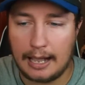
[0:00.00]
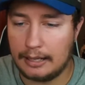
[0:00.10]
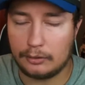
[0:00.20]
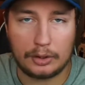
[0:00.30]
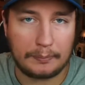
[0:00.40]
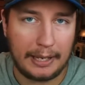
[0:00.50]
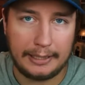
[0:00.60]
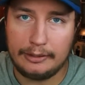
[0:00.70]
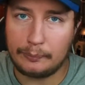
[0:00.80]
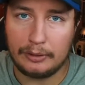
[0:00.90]
Look, man,
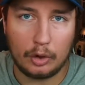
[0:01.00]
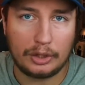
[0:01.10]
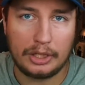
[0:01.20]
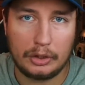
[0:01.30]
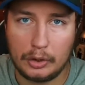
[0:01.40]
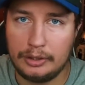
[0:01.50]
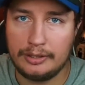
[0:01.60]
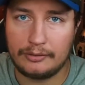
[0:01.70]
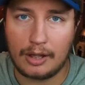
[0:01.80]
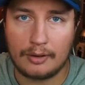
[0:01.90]
he's been looking good
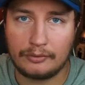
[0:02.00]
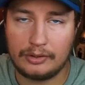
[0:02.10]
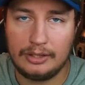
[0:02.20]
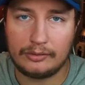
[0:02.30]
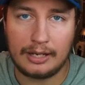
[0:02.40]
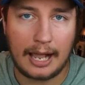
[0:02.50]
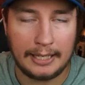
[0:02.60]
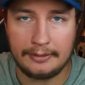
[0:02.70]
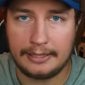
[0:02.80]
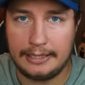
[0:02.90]
this offseason.
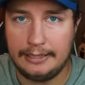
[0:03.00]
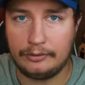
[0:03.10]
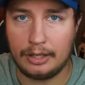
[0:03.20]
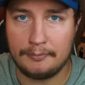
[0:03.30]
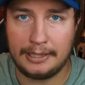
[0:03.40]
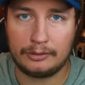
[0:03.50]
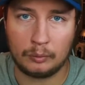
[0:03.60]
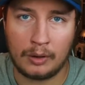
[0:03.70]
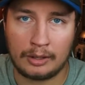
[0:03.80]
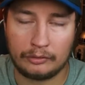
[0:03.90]
I think he's going to make the
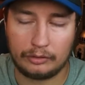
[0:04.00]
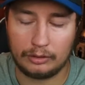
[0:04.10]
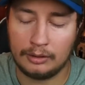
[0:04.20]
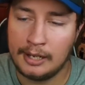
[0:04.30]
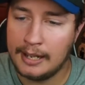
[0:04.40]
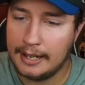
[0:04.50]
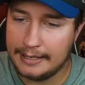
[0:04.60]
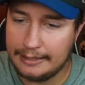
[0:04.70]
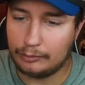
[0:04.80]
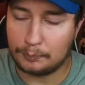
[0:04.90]
roster.
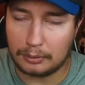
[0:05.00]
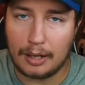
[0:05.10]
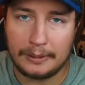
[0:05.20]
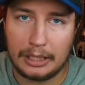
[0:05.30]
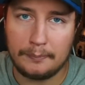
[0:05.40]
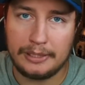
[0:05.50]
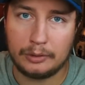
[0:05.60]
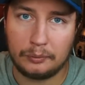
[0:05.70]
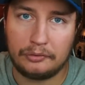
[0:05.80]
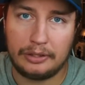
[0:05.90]
He's probably going to be
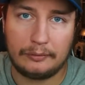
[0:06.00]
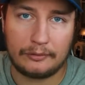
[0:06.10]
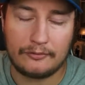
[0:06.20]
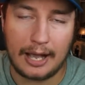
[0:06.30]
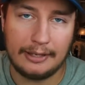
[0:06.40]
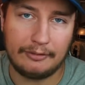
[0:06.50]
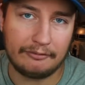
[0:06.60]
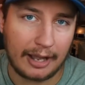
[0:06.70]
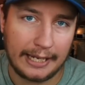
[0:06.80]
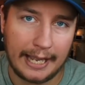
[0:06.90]
your receiver 5,
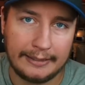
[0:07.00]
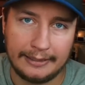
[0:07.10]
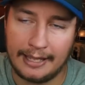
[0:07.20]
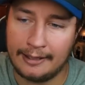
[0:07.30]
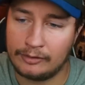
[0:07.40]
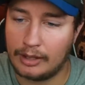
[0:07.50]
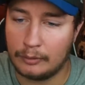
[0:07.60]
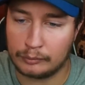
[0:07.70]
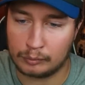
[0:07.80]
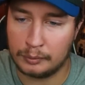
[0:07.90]
if I had to guess. I
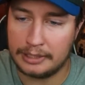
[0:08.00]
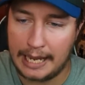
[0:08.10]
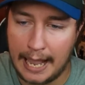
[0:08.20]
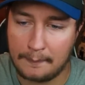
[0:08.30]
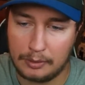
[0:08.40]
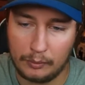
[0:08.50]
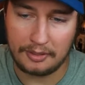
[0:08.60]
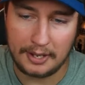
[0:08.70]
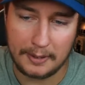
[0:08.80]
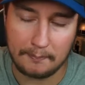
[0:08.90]
was really happy
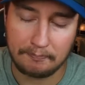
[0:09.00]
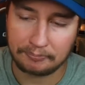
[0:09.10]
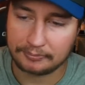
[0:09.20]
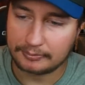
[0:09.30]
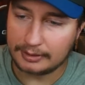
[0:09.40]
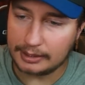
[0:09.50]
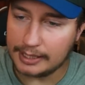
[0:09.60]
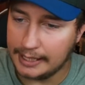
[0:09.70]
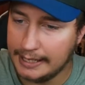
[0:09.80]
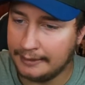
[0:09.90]
him.
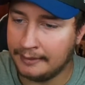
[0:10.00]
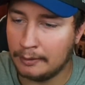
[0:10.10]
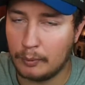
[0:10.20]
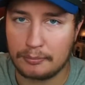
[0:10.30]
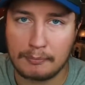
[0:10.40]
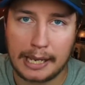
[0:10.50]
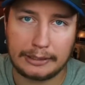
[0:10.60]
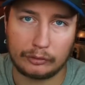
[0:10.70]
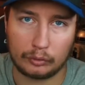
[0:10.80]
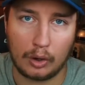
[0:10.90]
And then with
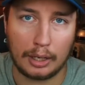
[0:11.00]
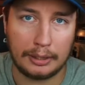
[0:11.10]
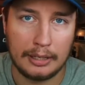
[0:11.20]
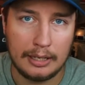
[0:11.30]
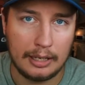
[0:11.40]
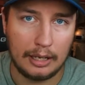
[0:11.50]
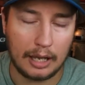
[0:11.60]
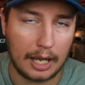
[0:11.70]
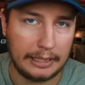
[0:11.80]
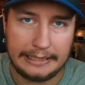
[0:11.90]
Mike Strawn,
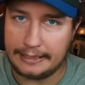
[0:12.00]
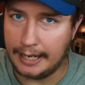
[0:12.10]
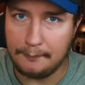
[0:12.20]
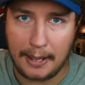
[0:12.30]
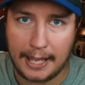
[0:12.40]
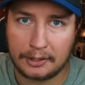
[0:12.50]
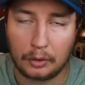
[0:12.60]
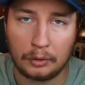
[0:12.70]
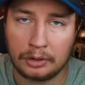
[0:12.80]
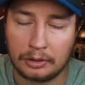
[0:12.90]
he came back
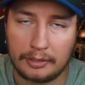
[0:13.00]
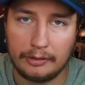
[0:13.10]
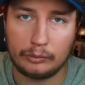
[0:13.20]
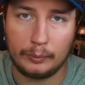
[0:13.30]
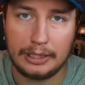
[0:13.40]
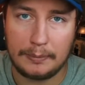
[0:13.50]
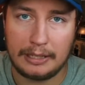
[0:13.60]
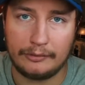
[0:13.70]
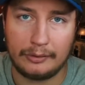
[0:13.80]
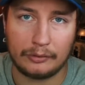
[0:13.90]
earlier this week
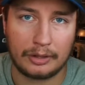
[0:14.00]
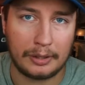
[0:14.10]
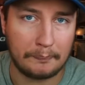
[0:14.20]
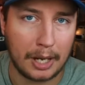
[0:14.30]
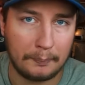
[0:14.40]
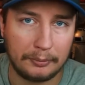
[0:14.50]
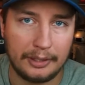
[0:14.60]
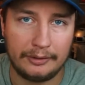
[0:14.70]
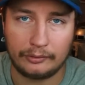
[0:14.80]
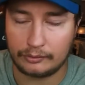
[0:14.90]
because he was on the PUP
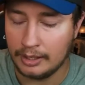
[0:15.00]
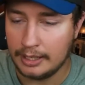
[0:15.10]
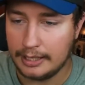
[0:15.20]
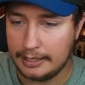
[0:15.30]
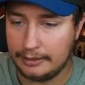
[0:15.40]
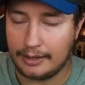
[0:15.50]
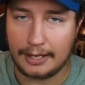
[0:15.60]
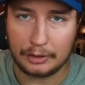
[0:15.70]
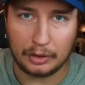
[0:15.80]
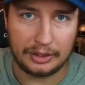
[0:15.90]
list. He's
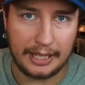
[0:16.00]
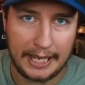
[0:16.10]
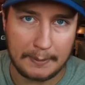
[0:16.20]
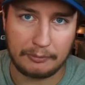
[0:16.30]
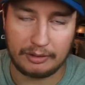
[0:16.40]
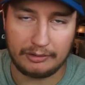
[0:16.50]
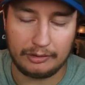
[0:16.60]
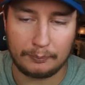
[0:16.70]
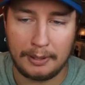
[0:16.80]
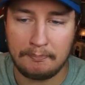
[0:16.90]
had a good camp since
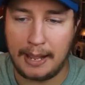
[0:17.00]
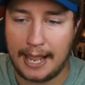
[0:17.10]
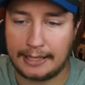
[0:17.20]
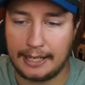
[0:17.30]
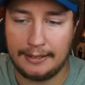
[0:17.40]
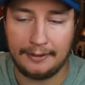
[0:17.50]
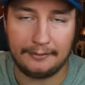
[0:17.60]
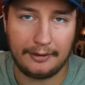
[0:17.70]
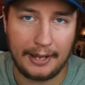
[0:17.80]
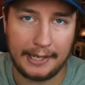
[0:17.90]
he's been back. And then
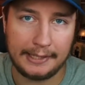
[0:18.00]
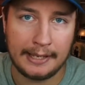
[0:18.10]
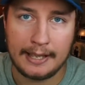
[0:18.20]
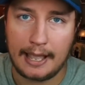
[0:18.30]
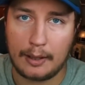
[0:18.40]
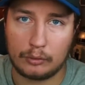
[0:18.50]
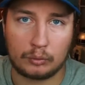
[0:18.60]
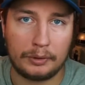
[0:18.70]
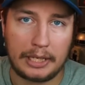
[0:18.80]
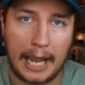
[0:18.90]
today, I
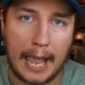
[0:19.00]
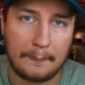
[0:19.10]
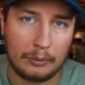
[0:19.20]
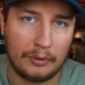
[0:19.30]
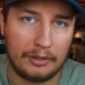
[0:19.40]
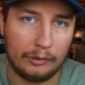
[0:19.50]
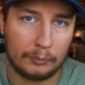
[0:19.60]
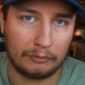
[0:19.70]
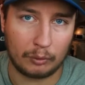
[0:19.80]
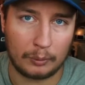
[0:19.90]
was really happy with his
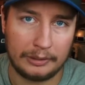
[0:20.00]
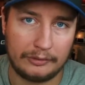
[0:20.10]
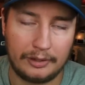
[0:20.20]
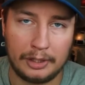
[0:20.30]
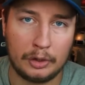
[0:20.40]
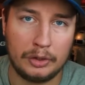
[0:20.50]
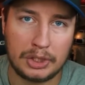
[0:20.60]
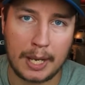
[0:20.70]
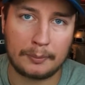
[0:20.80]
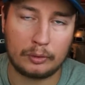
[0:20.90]
performance. Did a good
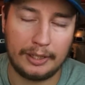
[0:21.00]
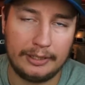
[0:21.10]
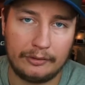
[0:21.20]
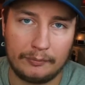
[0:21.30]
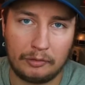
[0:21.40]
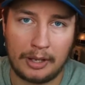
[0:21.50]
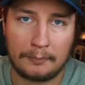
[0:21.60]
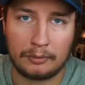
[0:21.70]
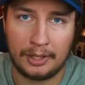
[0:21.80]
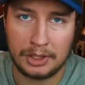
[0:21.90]
job creating some
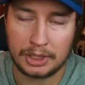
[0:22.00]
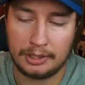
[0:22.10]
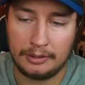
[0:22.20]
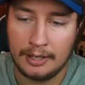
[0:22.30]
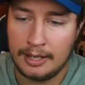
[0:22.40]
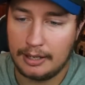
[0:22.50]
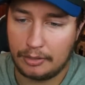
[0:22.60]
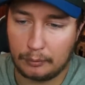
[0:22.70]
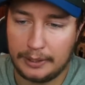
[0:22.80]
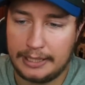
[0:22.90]
separation.
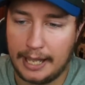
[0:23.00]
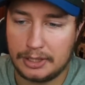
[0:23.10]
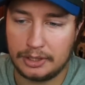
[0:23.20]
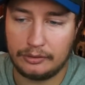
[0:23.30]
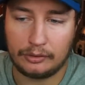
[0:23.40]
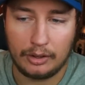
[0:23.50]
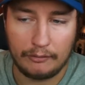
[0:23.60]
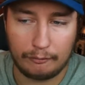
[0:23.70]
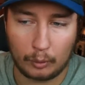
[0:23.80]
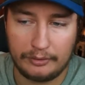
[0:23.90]
3 catches,
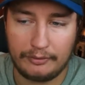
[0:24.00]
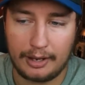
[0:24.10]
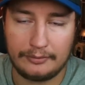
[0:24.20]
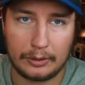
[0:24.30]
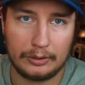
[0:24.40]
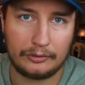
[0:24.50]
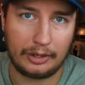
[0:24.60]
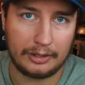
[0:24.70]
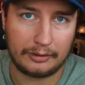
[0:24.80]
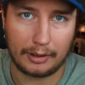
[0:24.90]
45 yards,
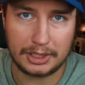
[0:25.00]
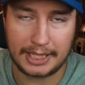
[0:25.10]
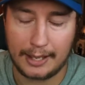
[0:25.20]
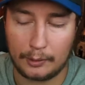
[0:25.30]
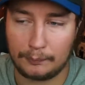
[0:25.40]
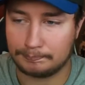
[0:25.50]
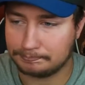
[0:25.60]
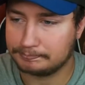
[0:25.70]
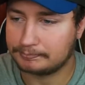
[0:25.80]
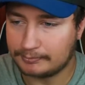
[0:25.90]
and a touchdown.
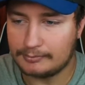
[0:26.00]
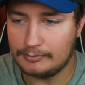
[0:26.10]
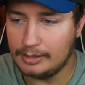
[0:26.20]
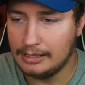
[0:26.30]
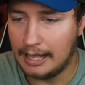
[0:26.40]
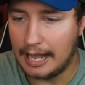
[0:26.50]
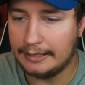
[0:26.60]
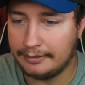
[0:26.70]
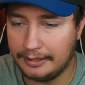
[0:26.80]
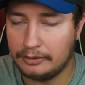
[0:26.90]

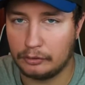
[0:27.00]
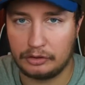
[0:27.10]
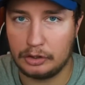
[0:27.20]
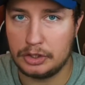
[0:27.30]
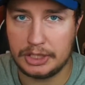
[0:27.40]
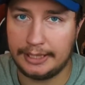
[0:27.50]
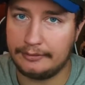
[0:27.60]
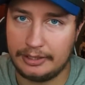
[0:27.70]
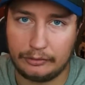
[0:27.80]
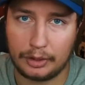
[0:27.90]
I think there's a good
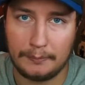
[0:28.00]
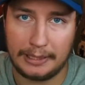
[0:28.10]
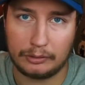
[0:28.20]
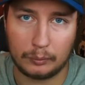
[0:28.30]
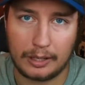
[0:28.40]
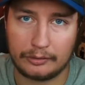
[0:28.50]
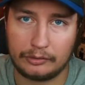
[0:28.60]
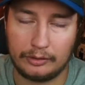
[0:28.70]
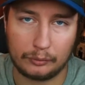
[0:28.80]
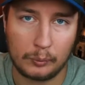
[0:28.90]
chance he's going to make the
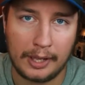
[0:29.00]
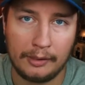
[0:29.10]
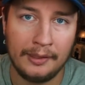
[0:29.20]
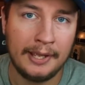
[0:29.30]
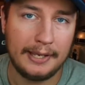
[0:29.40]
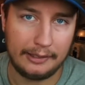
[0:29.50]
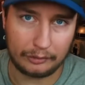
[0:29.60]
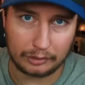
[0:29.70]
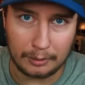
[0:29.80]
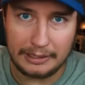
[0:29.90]
roster as well.
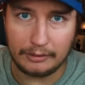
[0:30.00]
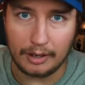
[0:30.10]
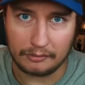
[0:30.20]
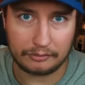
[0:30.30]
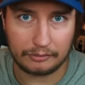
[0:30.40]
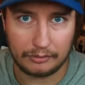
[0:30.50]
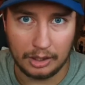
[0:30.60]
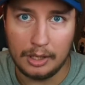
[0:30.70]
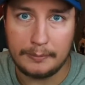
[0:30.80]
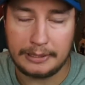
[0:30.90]
It's going to be tough
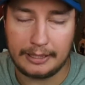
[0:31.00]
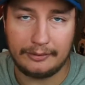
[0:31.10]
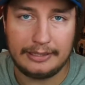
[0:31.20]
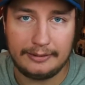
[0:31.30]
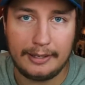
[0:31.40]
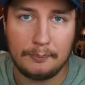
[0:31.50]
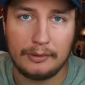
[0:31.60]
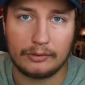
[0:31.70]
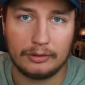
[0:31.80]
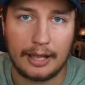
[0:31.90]
because he did
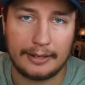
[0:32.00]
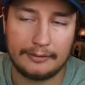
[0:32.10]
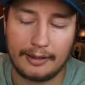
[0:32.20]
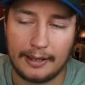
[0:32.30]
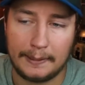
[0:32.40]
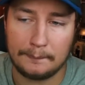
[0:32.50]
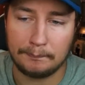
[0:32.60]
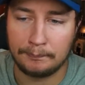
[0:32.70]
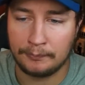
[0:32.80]
miss a lot of time.